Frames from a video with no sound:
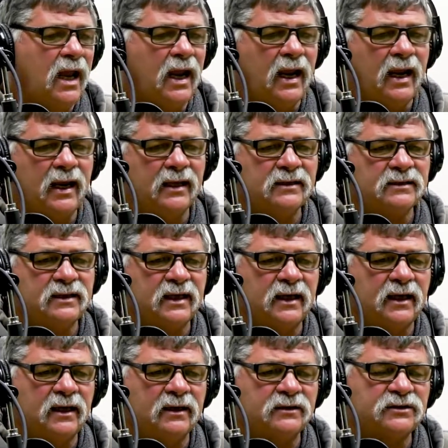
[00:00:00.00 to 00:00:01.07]
And
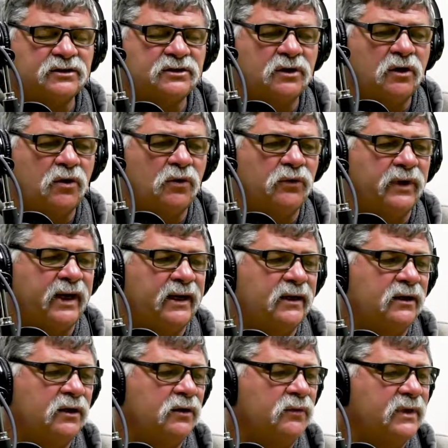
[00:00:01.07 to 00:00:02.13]

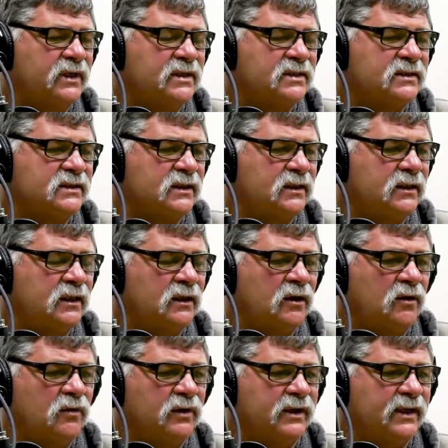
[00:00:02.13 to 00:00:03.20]
Ewing's,
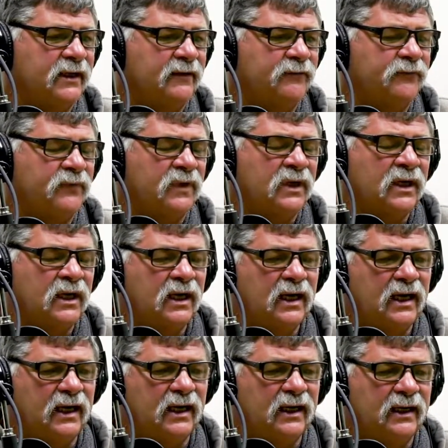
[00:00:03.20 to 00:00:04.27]
if
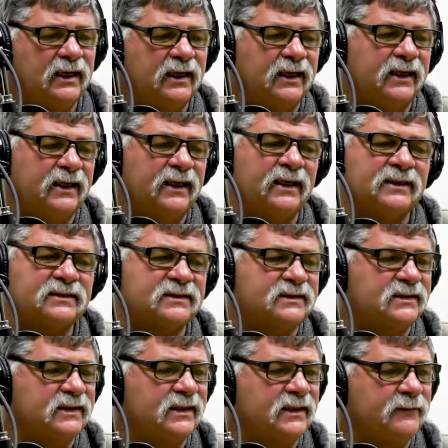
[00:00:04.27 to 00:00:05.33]

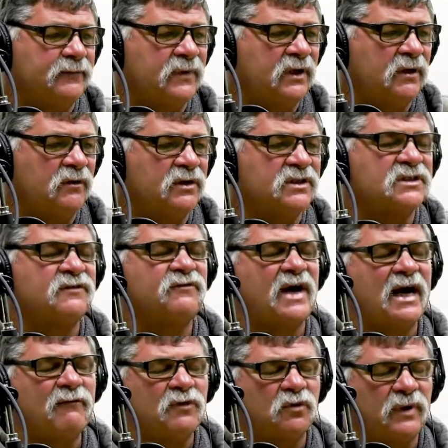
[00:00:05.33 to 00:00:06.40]
it's, the
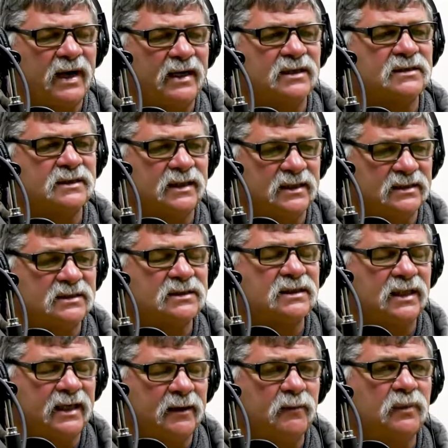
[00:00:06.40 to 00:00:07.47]
survival rate is
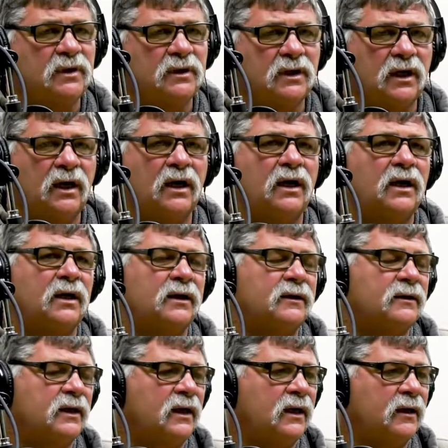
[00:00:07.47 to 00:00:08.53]
slim.
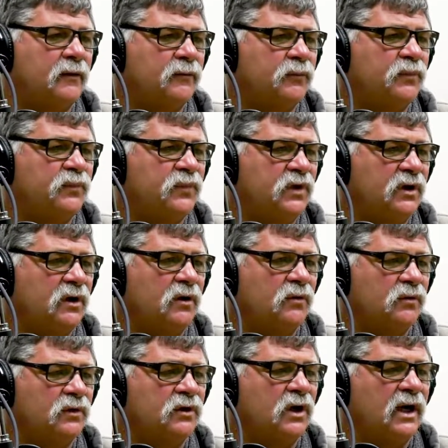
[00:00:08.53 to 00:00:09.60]
A
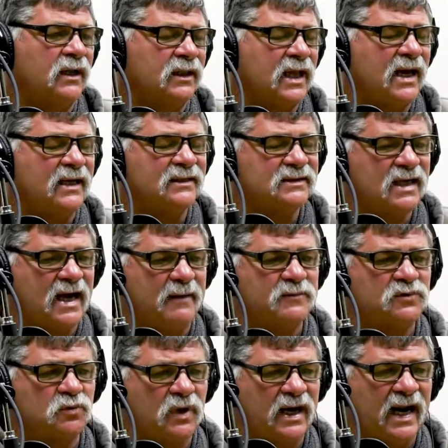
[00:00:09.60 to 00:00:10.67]
lot of
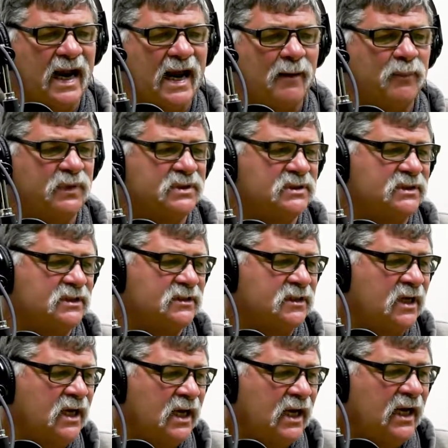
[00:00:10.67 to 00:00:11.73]
times what happens is
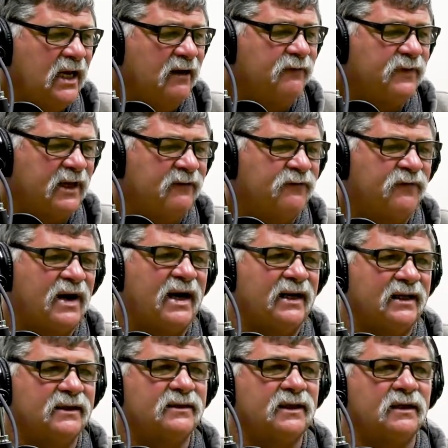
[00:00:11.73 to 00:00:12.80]
if they
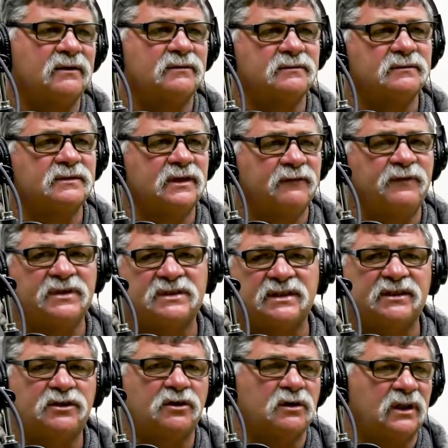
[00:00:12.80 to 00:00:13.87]
find it, if it's
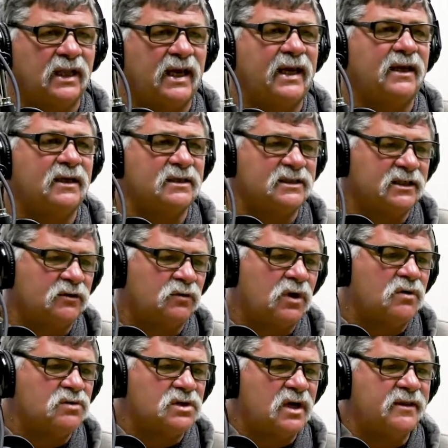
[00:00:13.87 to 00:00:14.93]
in your leg, because it
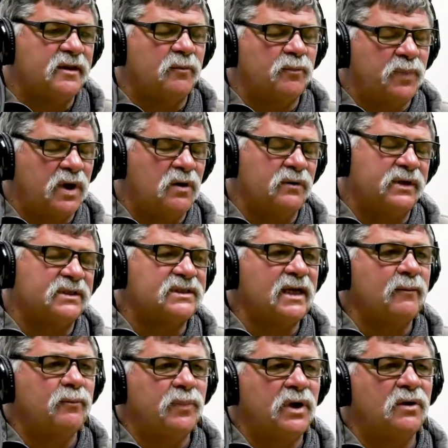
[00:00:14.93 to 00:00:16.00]
grows on the bone, it's
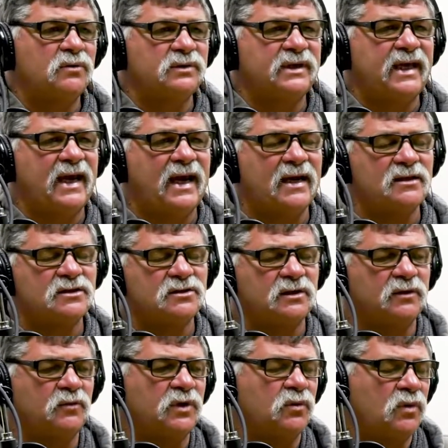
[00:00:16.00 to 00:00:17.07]
a bone cancer.
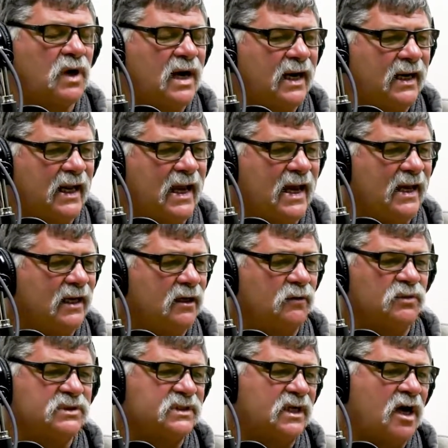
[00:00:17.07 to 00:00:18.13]
And where Ryan had it, it
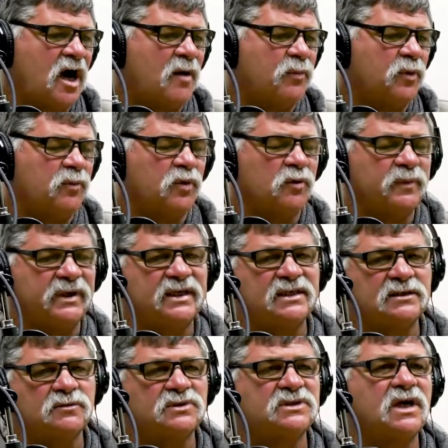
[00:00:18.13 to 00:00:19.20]
was inoperable
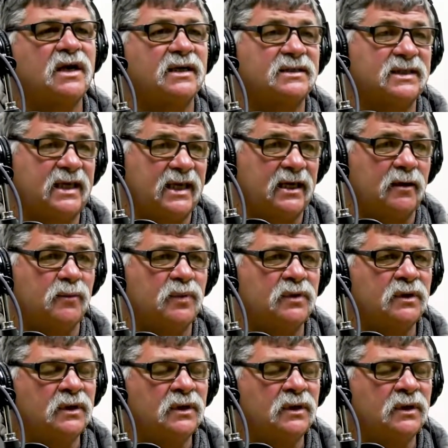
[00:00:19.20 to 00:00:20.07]
because it was on his hip.